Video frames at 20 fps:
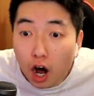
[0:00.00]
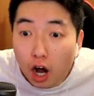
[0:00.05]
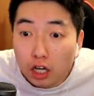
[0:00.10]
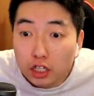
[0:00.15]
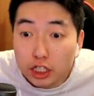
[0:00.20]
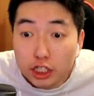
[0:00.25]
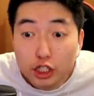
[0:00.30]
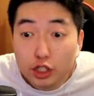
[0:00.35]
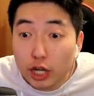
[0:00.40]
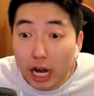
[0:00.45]

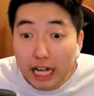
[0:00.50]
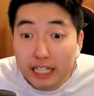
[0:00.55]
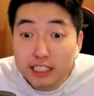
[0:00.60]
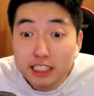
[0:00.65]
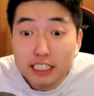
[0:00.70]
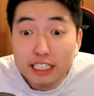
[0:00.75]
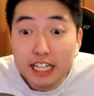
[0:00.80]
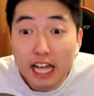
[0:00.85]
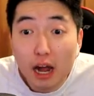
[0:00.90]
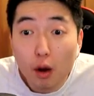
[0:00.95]
Did you guys
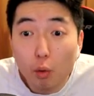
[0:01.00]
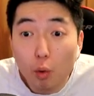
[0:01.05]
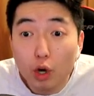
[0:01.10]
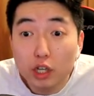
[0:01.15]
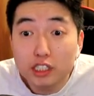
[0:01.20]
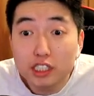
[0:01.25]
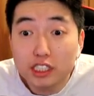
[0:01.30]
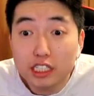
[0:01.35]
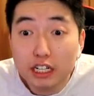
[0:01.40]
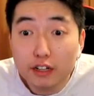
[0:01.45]
see that
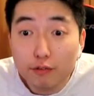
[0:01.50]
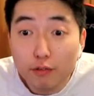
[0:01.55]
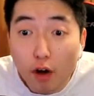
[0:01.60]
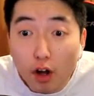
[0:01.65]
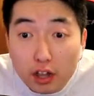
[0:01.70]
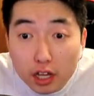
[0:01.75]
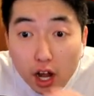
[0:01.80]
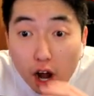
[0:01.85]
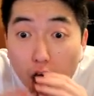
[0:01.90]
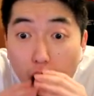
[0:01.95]
wood stick
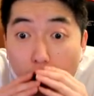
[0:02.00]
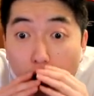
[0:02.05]
fall down?